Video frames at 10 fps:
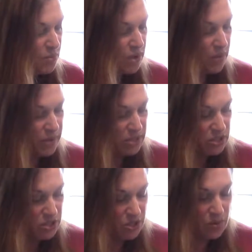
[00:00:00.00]
we're going to
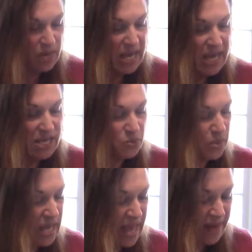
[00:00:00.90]
do is
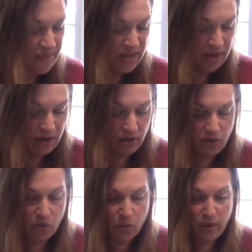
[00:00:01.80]
we have
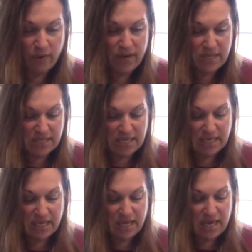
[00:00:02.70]
here, where is
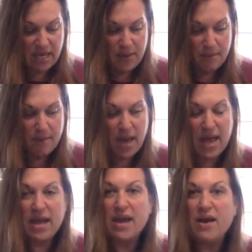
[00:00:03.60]
it?
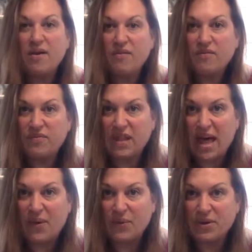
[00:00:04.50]
My
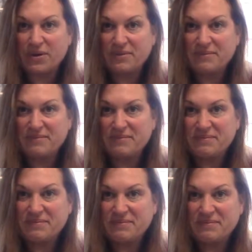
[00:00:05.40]
flour.
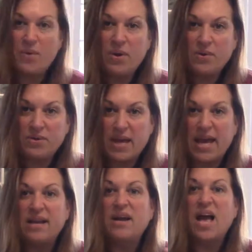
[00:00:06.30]
We're going to
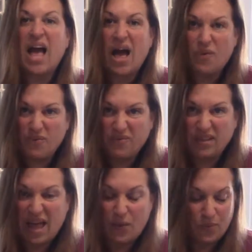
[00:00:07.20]
add our
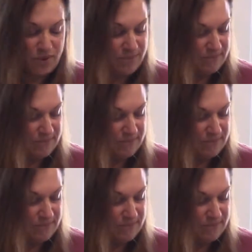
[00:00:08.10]
flour.